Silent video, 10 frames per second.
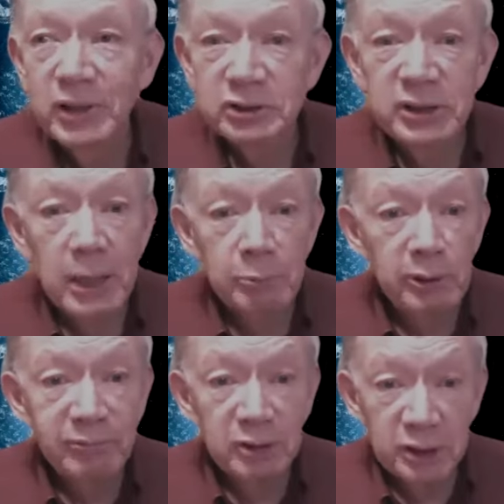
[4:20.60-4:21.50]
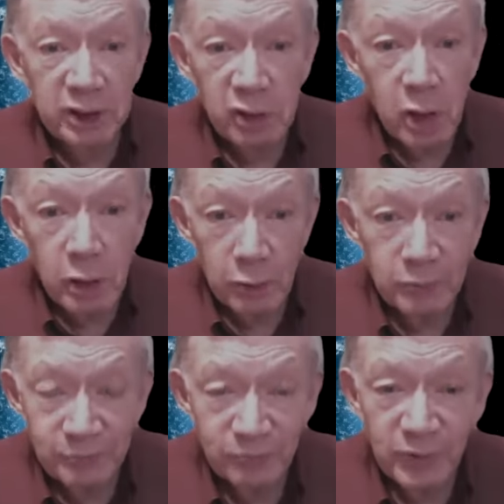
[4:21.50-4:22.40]
it's not prevalent at all.
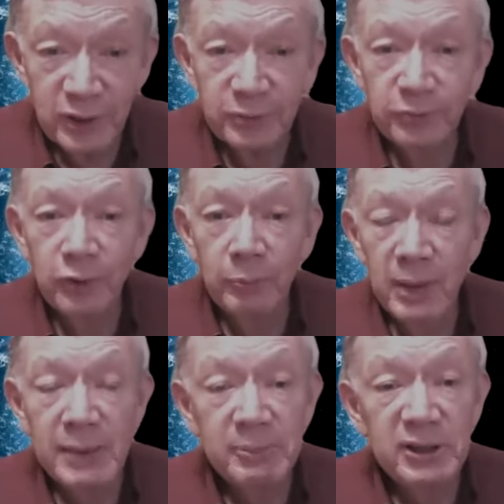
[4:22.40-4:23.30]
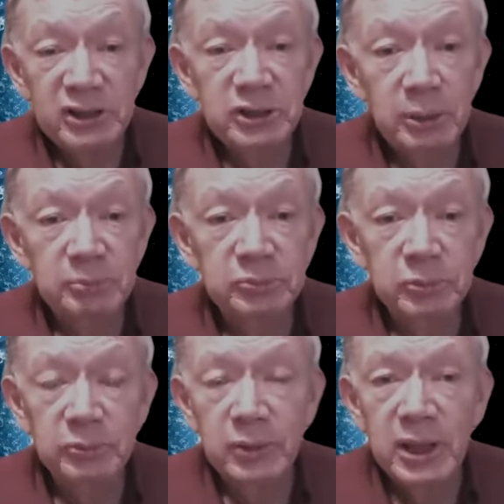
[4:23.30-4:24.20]
There may be some
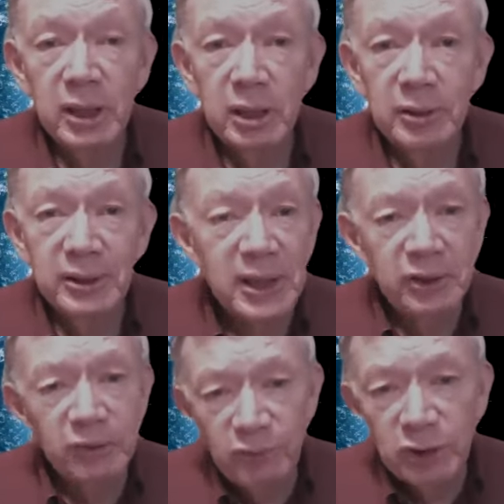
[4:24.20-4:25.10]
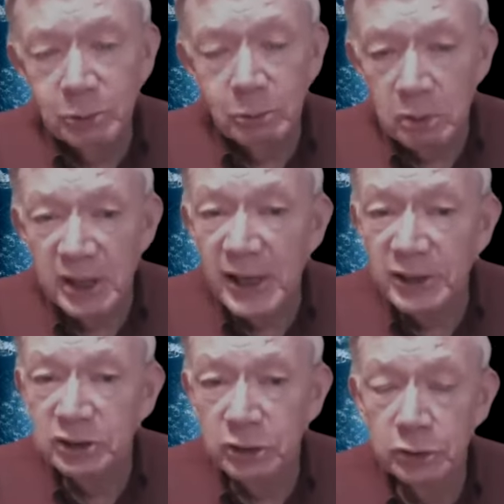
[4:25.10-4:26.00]
individual
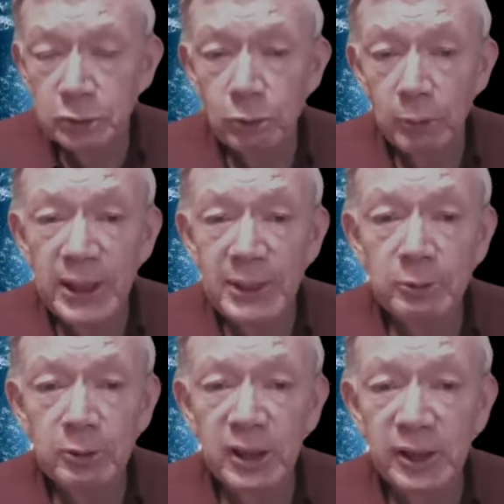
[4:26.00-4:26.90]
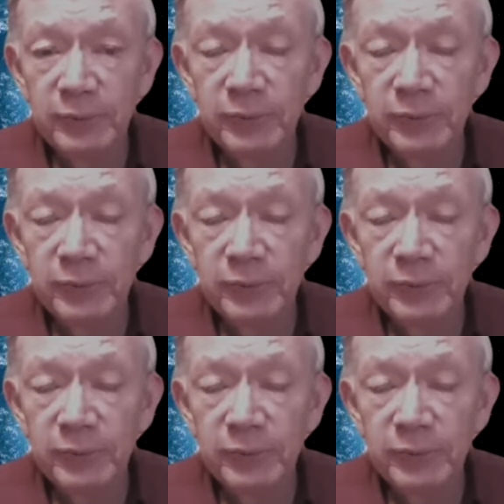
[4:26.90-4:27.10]
cases where people have